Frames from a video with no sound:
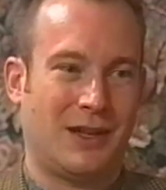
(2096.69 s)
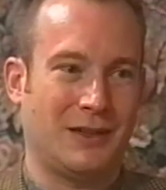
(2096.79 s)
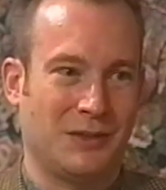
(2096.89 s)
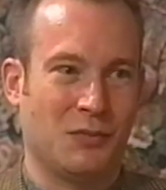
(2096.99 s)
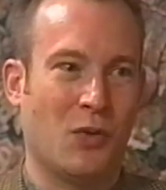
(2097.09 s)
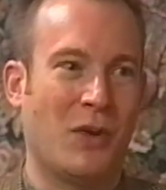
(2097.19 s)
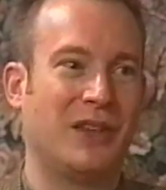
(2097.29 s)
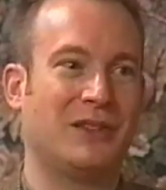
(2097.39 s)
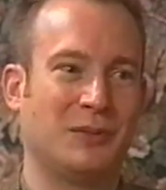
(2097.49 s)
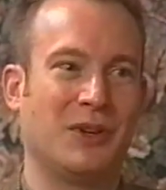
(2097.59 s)
had this
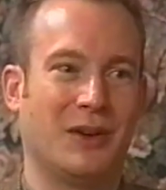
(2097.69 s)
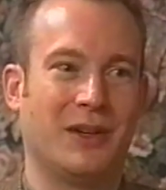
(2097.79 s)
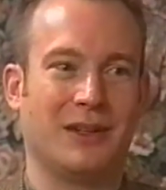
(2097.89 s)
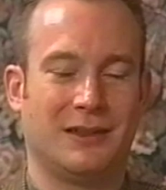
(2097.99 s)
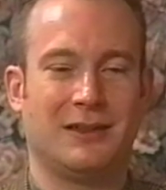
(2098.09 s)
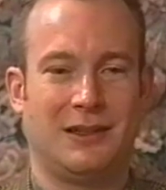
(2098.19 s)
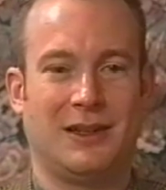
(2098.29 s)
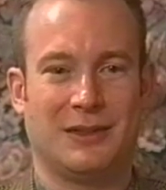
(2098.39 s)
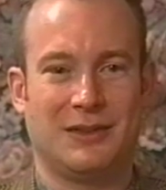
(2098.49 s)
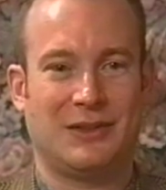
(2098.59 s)
momentum going and you
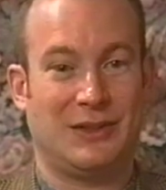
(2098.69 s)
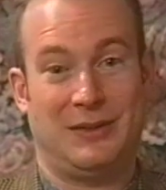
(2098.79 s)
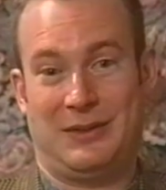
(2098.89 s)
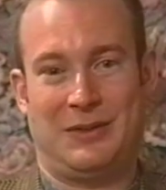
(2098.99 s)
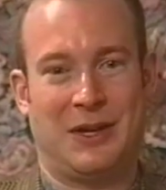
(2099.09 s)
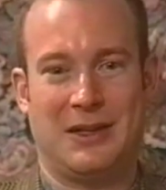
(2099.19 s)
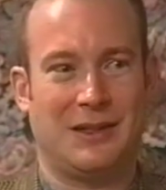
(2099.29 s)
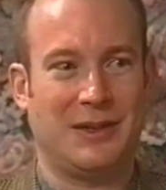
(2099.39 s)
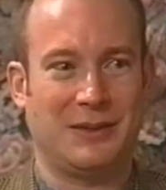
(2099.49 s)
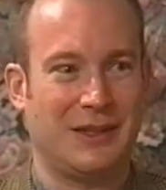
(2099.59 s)
know so he was
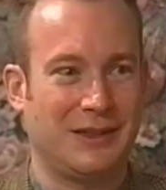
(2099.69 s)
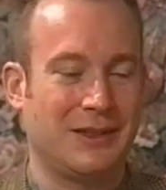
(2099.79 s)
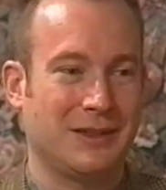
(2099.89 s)
great that way